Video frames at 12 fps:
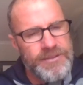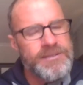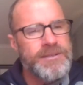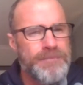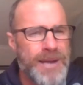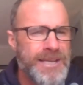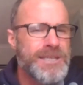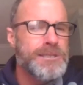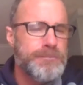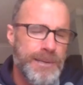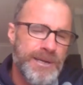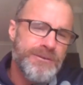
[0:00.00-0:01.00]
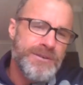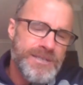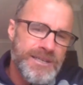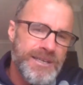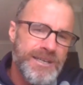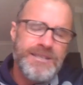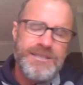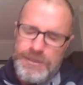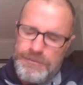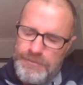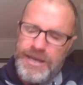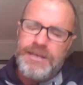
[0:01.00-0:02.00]
it's to make us better, isn't it? It's
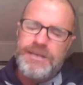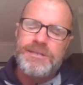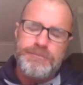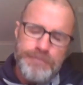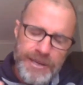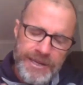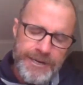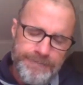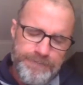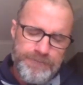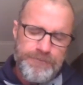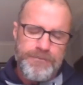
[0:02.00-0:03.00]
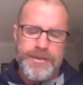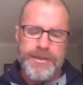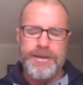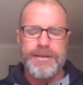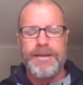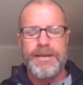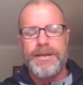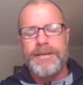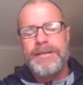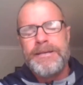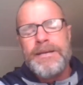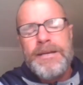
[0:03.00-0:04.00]
to make us better,
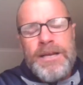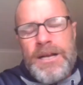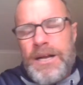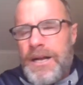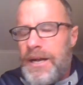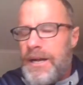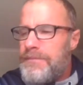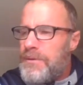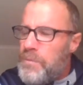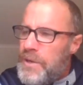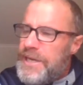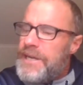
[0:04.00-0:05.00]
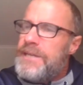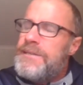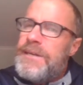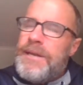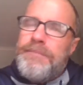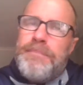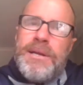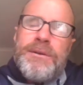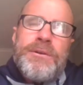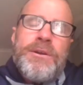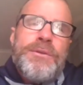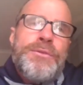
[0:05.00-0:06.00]
okay? And we need to get
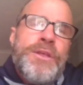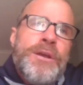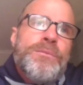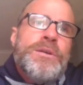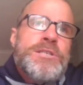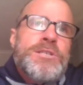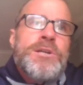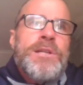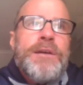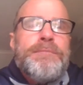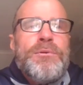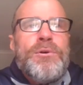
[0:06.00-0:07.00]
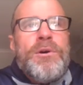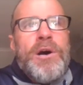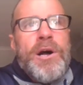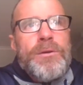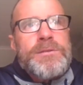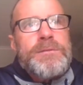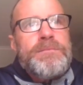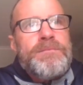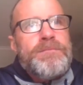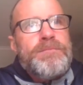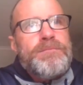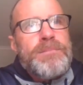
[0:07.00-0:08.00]
better. And I think we still have more holes
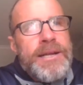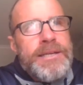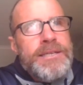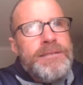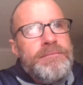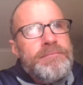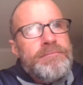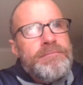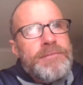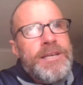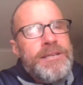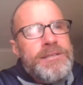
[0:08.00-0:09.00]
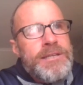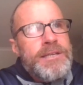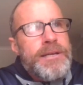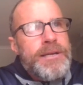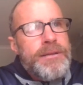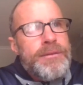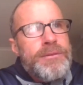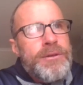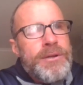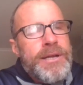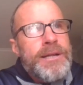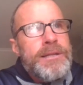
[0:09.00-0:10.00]
than bloody Kingston Heath
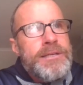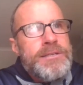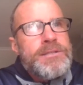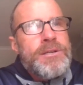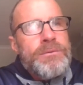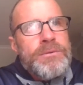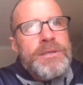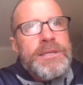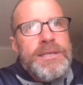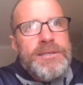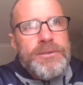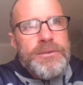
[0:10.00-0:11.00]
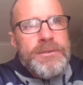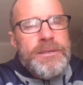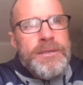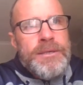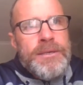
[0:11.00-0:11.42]
on our list. I really do.